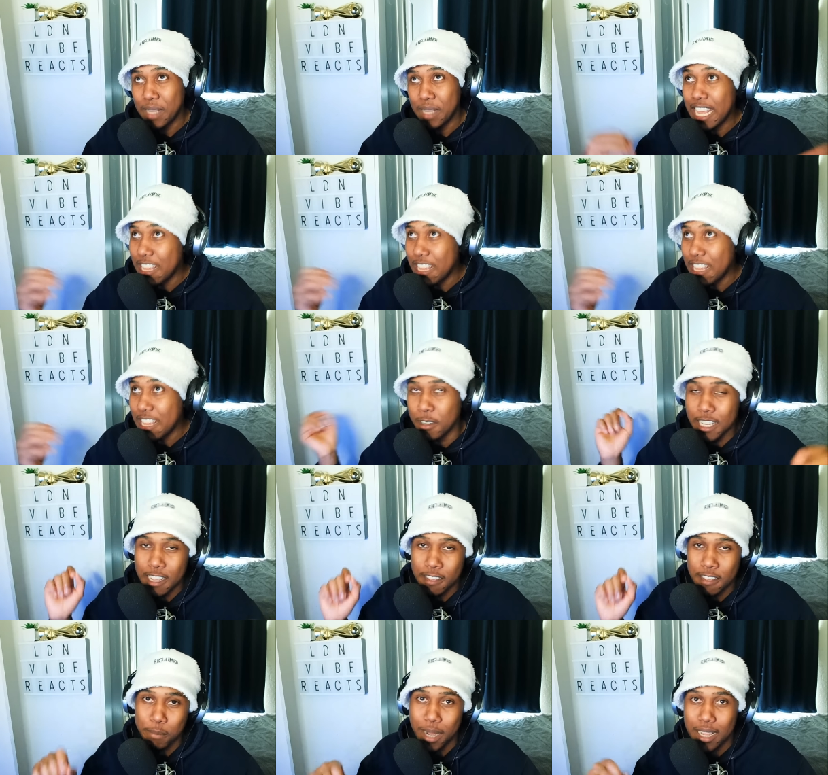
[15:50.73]
Even
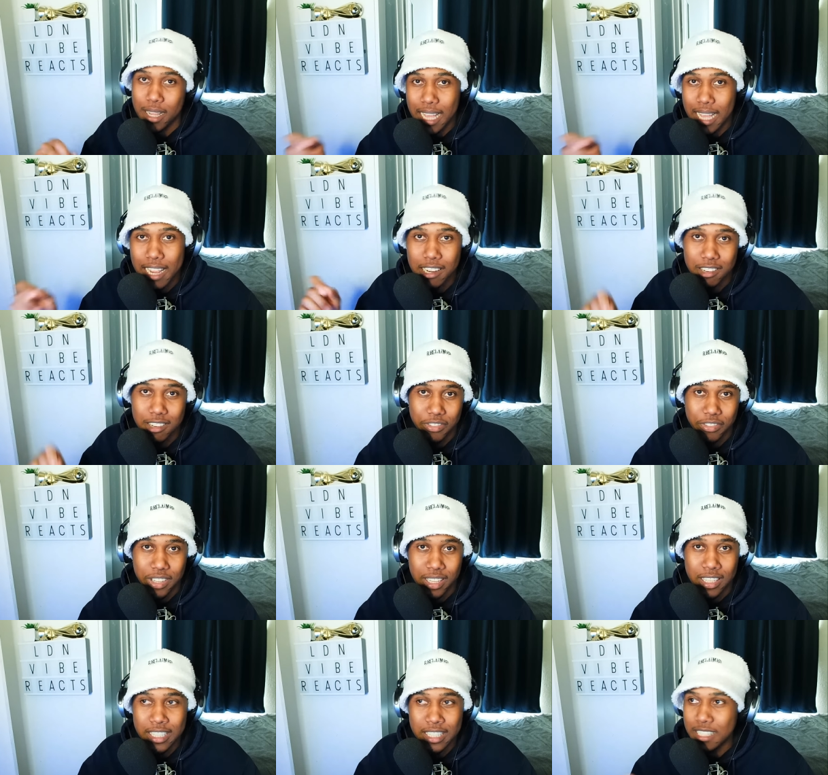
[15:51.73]
if by the end of
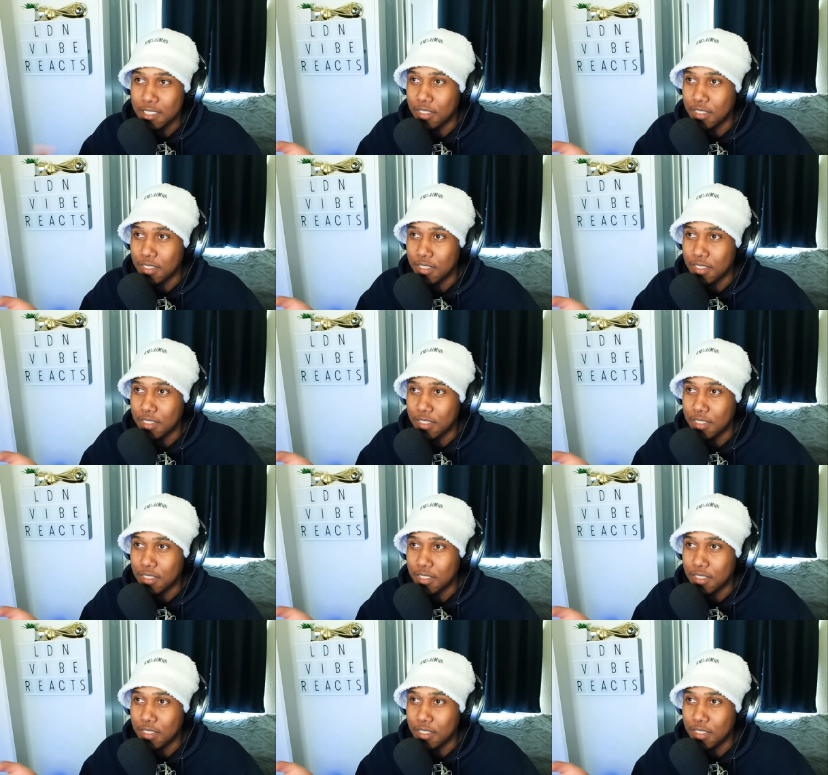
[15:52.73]
it, he's